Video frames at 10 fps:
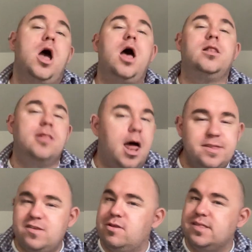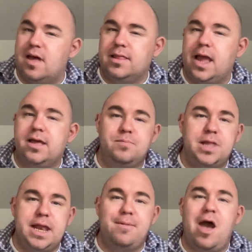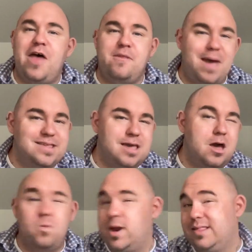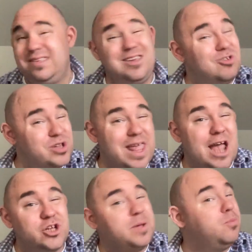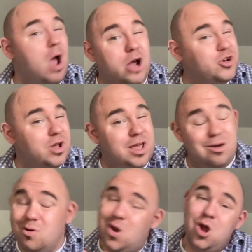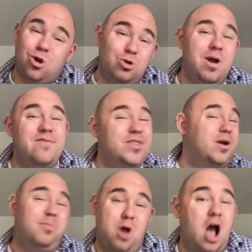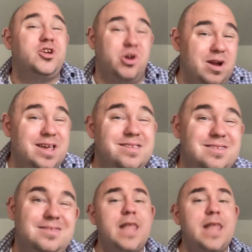A lot of students online complain about Athabasca when it's usually actually Proctor U or whoever their proctor is.